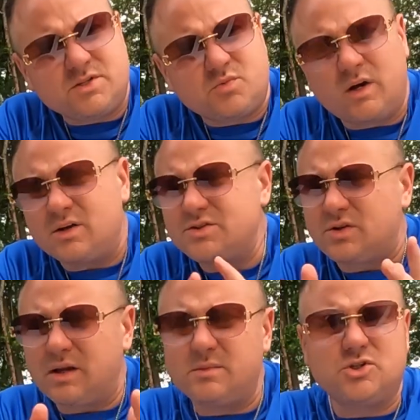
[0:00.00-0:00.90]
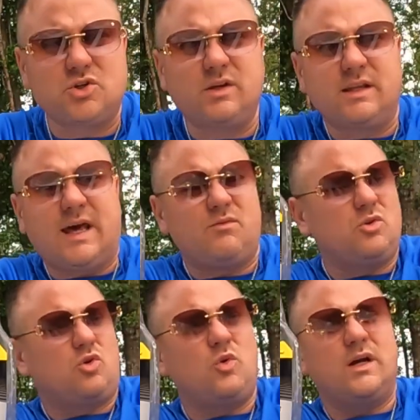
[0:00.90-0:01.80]
as well. So let me show you that
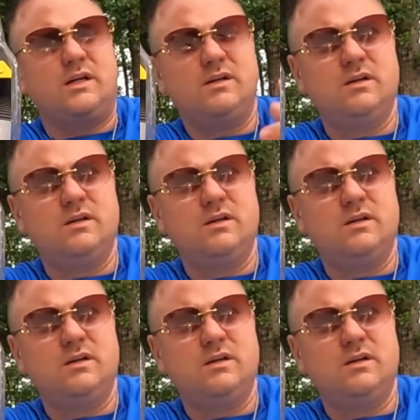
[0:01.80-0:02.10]
real quick.